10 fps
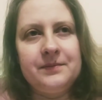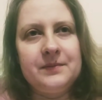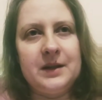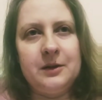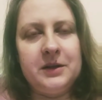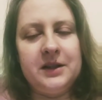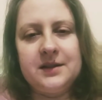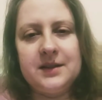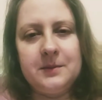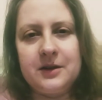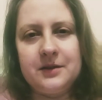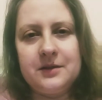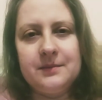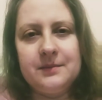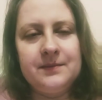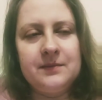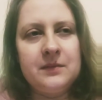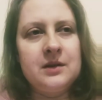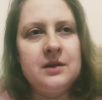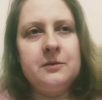they all play the same cards.
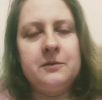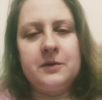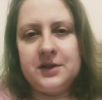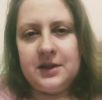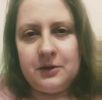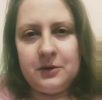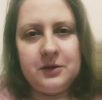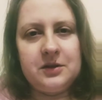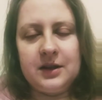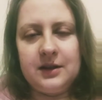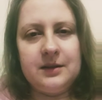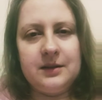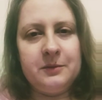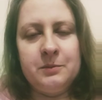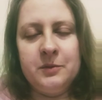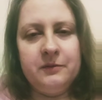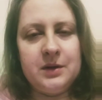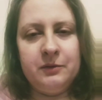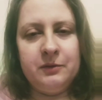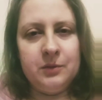First, they're going to say that I'm a,
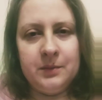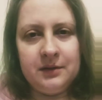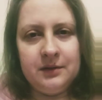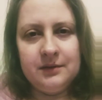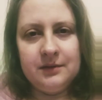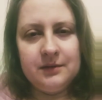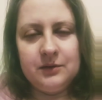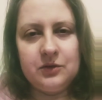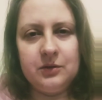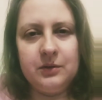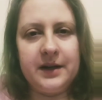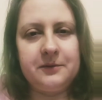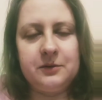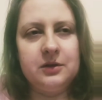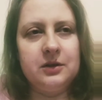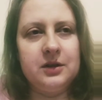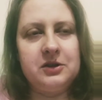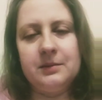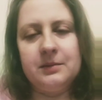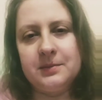I'm a woman, so I have to acknowledge
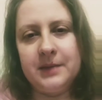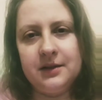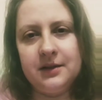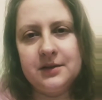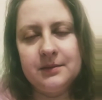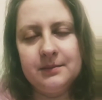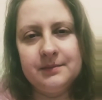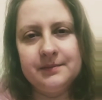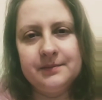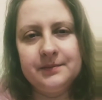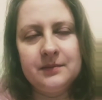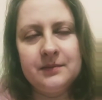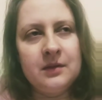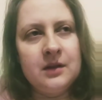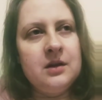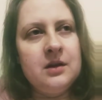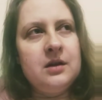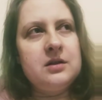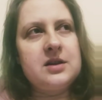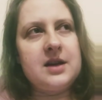them as males.
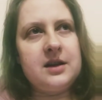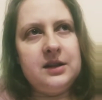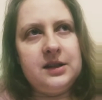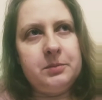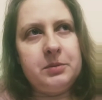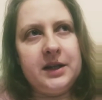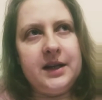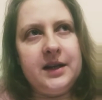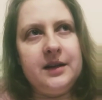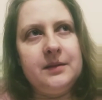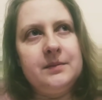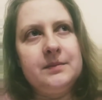Secondly, they play,